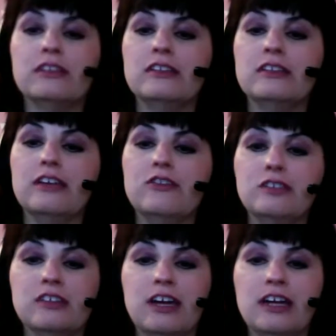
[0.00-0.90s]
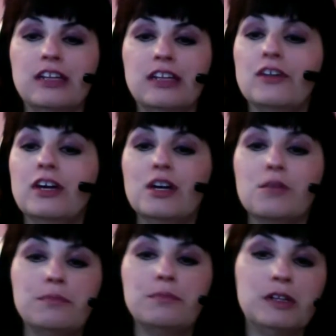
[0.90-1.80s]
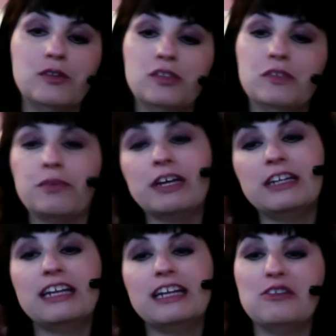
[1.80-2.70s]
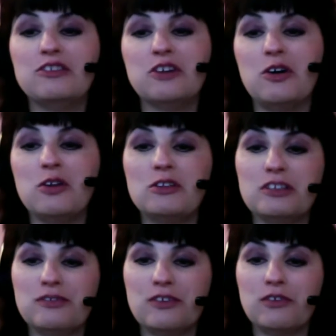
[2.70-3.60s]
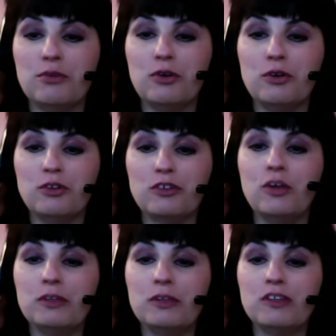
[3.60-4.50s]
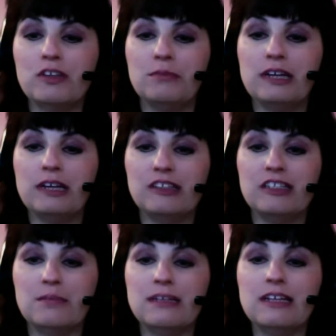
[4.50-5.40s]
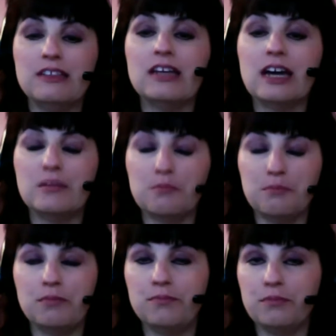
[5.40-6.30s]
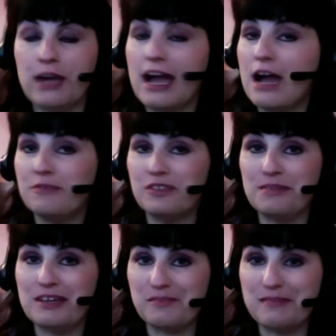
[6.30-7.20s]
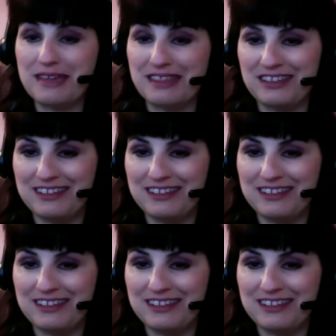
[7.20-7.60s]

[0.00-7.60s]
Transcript: that you're just kind of, you know, spraying it out to all the different reporters and hoping someone picks it up. That's not perhaps the best method.